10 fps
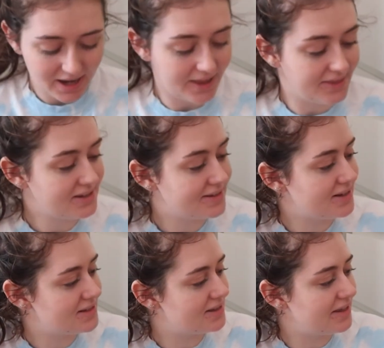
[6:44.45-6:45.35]
and this
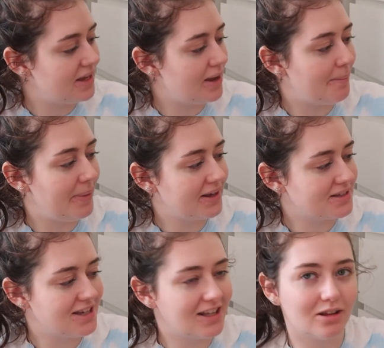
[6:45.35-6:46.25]
is the
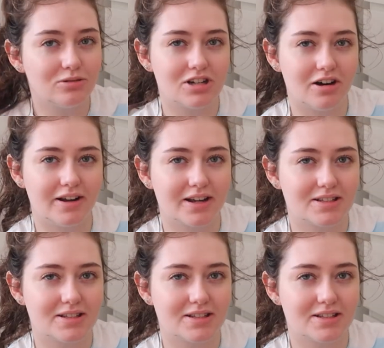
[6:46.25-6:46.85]
Pixie Glow Tonic.